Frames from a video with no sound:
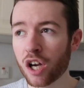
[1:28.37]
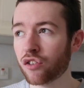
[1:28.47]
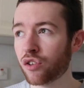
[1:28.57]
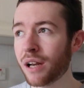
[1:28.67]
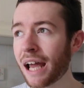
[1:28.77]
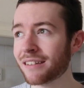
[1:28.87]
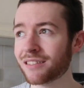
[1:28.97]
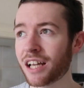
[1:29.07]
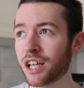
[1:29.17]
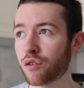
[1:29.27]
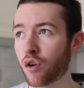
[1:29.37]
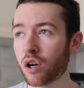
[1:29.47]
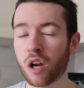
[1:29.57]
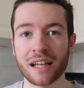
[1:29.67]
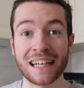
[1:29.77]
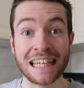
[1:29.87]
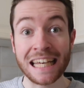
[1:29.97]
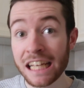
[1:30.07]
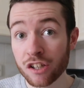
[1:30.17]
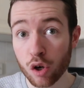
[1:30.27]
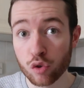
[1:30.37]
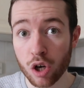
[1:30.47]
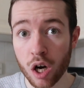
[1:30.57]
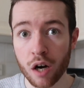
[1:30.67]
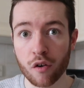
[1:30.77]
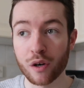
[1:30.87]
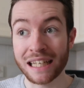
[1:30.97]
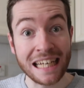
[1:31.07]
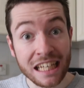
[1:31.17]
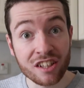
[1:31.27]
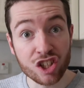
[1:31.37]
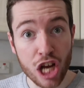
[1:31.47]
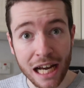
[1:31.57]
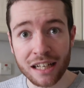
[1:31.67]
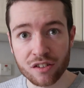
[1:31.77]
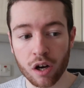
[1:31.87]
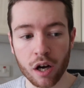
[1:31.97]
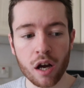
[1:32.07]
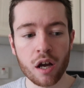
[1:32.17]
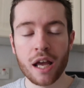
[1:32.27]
So let's say you're on like a keto diet or a ketogenic diet,